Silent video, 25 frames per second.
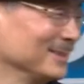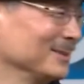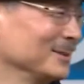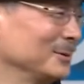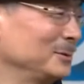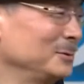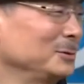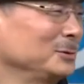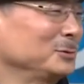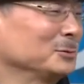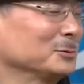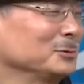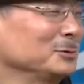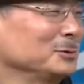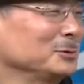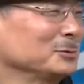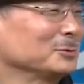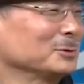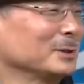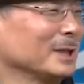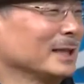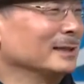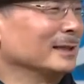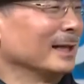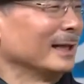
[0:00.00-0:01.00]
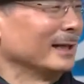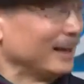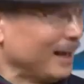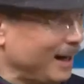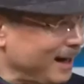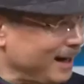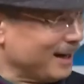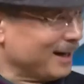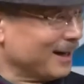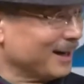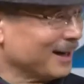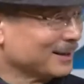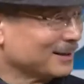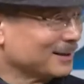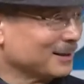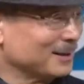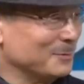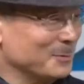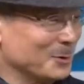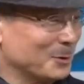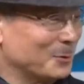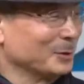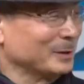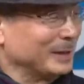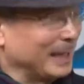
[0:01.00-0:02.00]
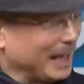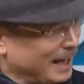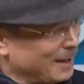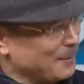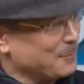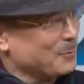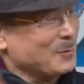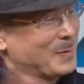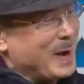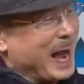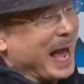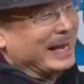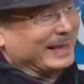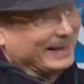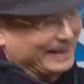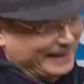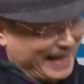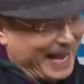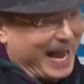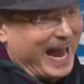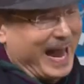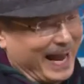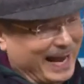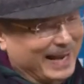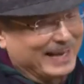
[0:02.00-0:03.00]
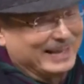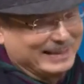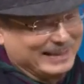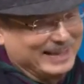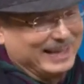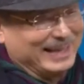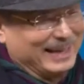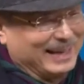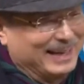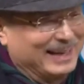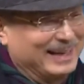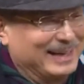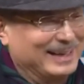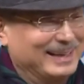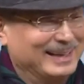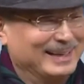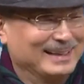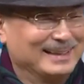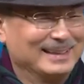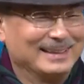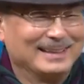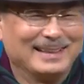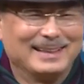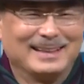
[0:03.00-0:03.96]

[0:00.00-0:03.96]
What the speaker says: If she asks how is that possible, then it usually doesn't work.